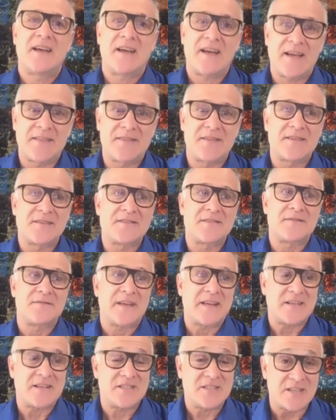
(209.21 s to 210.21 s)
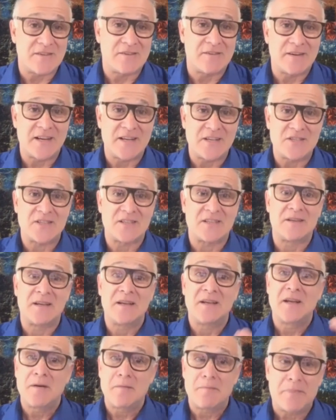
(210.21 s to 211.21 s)
others of that generation,
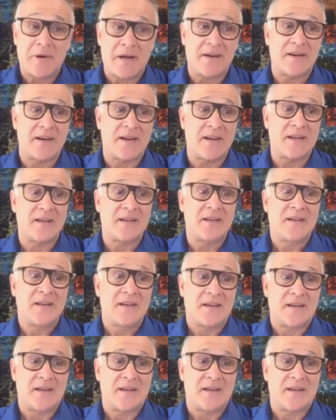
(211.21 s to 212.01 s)
Para,